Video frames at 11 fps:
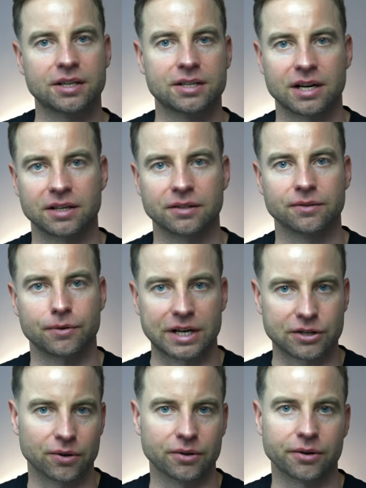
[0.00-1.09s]
certain
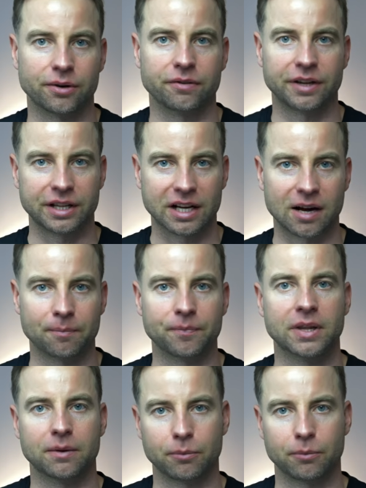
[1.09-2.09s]
threshold of income,